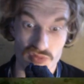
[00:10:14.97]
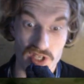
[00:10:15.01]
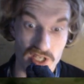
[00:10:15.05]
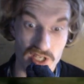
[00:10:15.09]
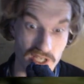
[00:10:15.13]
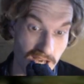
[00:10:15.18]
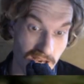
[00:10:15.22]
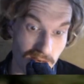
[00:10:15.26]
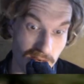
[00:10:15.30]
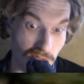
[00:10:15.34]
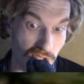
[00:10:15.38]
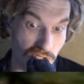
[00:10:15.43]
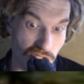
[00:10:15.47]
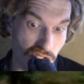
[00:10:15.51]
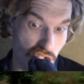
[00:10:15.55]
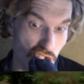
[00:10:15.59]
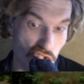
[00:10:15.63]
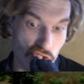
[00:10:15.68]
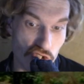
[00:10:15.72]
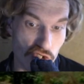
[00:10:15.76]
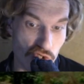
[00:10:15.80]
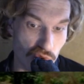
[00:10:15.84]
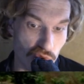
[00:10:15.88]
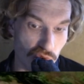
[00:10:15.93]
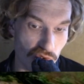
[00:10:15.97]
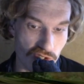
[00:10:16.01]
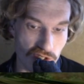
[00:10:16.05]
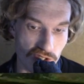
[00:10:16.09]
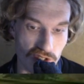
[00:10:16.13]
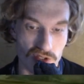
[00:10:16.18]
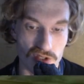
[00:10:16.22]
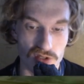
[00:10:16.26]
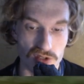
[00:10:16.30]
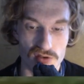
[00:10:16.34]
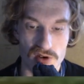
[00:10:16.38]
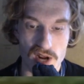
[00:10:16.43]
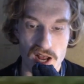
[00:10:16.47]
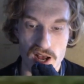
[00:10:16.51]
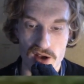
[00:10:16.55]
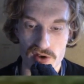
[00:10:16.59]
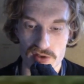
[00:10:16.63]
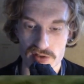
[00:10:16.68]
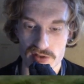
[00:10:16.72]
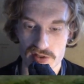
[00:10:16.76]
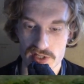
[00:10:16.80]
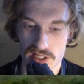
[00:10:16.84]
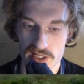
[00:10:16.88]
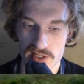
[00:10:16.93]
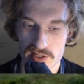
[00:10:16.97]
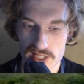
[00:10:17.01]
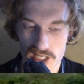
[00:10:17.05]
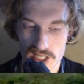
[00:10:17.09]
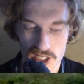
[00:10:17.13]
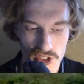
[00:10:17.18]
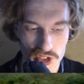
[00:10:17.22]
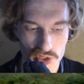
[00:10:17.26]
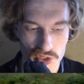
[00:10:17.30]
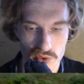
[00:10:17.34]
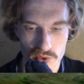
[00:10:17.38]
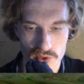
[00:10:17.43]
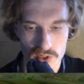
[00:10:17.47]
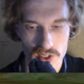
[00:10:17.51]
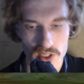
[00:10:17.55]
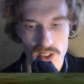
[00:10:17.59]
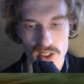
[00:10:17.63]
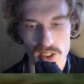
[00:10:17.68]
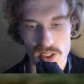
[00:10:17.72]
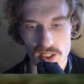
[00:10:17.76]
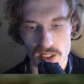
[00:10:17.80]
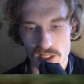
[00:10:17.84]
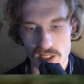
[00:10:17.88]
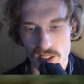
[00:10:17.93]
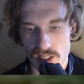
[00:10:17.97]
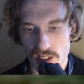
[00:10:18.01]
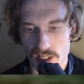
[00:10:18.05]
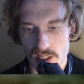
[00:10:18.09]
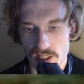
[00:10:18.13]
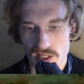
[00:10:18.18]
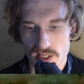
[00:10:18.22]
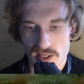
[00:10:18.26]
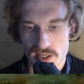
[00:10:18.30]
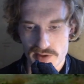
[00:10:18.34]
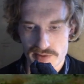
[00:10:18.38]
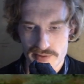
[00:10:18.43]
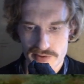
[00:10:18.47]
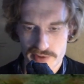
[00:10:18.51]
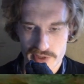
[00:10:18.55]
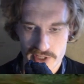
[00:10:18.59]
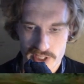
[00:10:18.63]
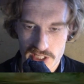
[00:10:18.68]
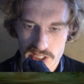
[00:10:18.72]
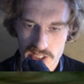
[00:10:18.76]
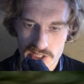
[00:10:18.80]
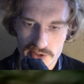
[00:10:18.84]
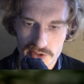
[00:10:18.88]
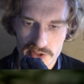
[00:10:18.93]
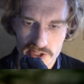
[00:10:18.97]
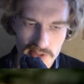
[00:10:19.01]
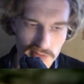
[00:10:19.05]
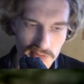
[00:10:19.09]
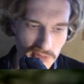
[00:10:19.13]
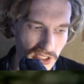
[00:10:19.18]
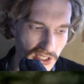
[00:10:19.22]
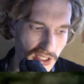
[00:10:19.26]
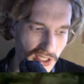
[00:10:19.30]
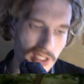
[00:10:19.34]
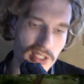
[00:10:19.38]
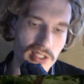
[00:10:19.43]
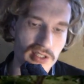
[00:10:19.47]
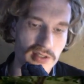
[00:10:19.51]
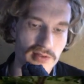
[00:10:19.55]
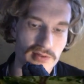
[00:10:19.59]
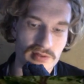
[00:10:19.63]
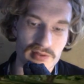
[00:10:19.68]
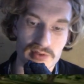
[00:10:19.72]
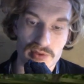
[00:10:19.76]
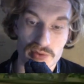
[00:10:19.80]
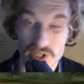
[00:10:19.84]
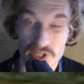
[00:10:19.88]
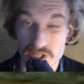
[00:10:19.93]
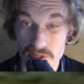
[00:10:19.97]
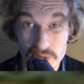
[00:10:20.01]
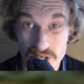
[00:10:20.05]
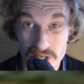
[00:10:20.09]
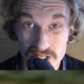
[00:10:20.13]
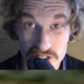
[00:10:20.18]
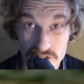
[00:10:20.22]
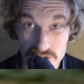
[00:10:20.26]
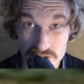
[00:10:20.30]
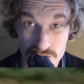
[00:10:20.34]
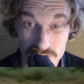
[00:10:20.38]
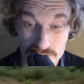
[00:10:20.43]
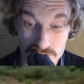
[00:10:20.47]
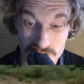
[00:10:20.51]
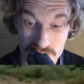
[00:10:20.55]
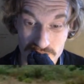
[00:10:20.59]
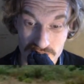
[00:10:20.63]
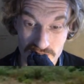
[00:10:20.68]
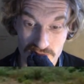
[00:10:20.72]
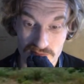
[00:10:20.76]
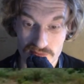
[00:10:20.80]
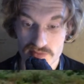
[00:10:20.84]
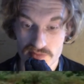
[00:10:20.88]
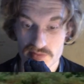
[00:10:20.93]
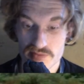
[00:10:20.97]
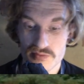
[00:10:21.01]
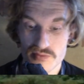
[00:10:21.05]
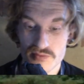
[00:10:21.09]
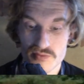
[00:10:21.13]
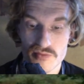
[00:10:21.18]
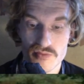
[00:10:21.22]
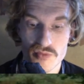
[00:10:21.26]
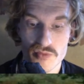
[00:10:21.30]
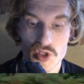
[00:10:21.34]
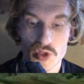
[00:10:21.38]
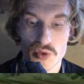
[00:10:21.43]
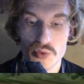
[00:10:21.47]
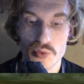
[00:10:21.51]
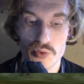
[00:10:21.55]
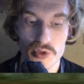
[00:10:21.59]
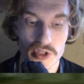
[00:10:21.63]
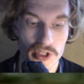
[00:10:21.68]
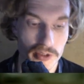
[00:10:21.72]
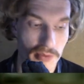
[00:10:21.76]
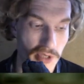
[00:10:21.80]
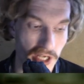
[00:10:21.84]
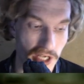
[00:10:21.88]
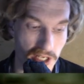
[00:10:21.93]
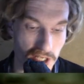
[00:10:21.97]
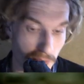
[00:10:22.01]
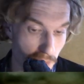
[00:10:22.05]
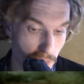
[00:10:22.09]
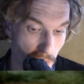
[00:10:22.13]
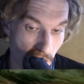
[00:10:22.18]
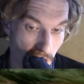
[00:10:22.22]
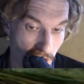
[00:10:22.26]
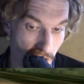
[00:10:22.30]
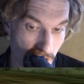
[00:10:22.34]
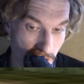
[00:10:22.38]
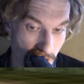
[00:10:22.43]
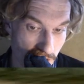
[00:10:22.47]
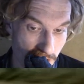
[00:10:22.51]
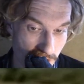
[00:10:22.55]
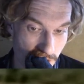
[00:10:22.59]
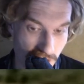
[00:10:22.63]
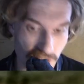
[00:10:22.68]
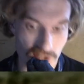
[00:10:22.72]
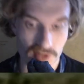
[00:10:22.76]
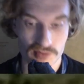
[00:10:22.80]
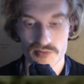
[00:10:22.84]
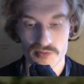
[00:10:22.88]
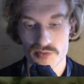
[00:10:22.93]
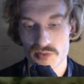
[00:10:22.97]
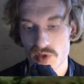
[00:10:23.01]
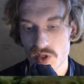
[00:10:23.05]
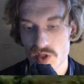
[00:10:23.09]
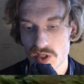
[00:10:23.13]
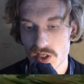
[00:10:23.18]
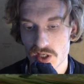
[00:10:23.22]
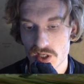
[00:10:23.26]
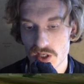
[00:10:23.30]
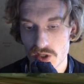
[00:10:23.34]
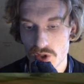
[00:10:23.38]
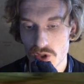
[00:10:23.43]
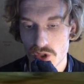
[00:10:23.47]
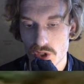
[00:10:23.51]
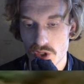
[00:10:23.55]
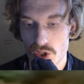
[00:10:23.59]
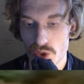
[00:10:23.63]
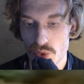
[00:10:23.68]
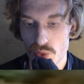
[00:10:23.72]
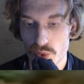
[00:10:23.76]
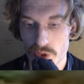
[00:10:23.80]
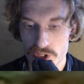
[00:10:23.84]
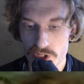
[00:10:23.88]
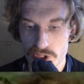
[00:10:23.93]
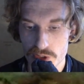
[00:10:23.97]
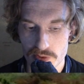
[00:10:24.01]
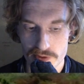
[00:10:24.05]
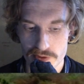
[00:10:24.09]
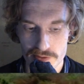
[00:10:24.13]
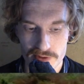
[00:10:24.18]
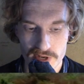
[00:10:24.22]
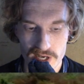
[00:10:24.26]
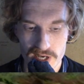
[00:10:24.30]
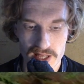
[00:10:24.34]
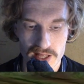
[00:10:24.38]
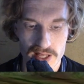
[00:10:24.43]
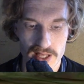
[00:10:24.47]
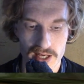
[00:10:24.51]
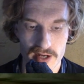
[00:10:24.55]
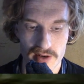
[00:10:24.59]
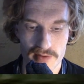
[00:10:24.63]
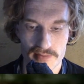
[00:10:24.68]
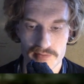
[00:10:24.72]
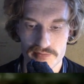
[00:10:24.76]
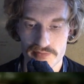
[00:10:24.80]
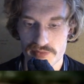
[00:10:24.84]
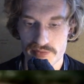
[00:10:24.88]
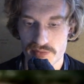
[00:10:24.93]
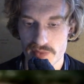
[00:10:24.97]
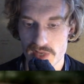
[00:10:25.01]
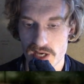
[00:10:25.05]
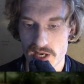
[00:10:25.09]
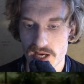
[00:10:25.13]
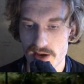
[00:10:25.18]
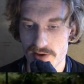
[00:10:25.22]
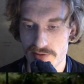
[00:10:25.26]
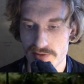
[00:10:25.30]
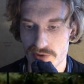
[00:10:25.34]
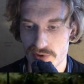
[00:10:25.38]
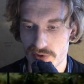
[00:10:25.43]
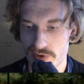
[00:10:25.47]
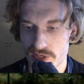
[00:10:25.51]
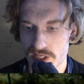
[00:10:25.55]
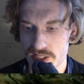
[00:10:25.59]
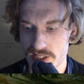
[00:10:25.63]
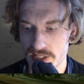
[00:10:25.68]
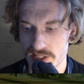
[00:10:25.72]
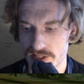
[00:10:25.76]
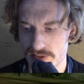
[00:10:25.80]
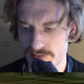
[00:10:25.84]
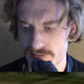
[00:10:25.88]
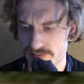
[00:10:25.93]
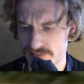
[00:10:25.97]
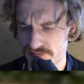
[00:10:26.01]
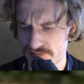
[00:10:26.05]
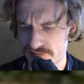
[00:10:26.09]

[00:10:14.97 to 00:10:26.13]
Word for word: cobblestones on the ground that tell you four countries meet here? Will there be any tourism? Will there be any bars? What do we find there? I have no idea.